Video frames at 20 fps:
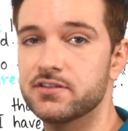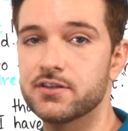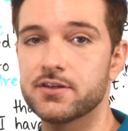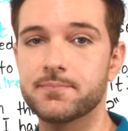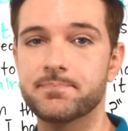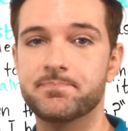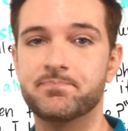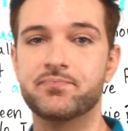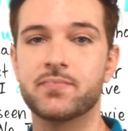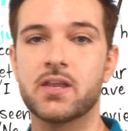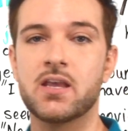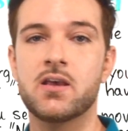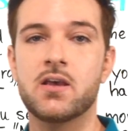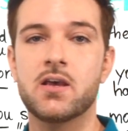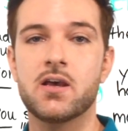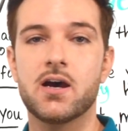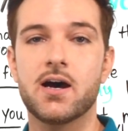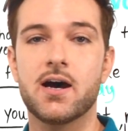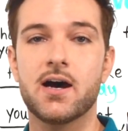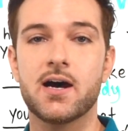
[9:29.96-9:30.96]
here.
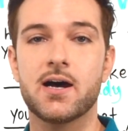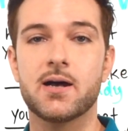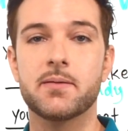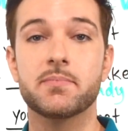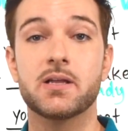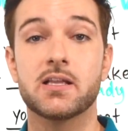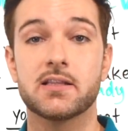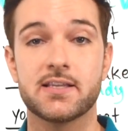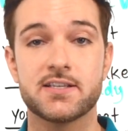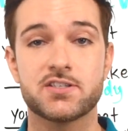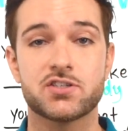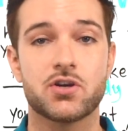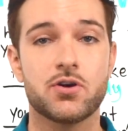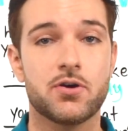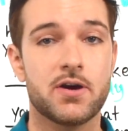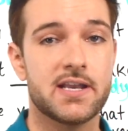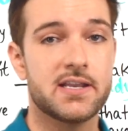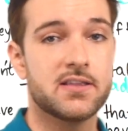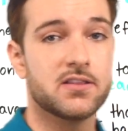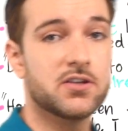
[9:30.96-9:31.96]
Let's
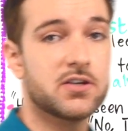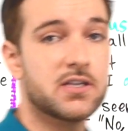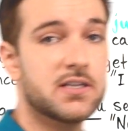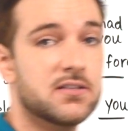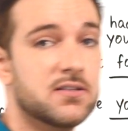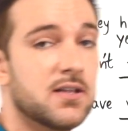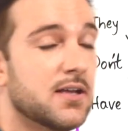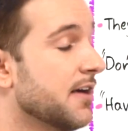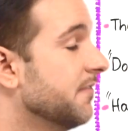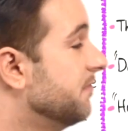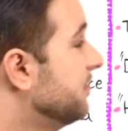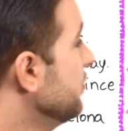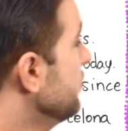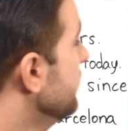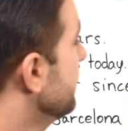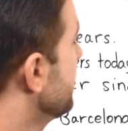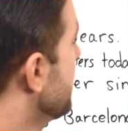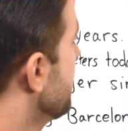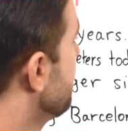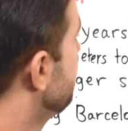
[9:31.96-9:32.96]
go ahead and look at a
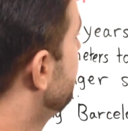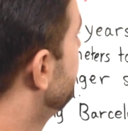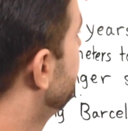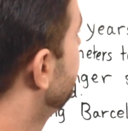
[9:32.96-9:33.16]
few of them.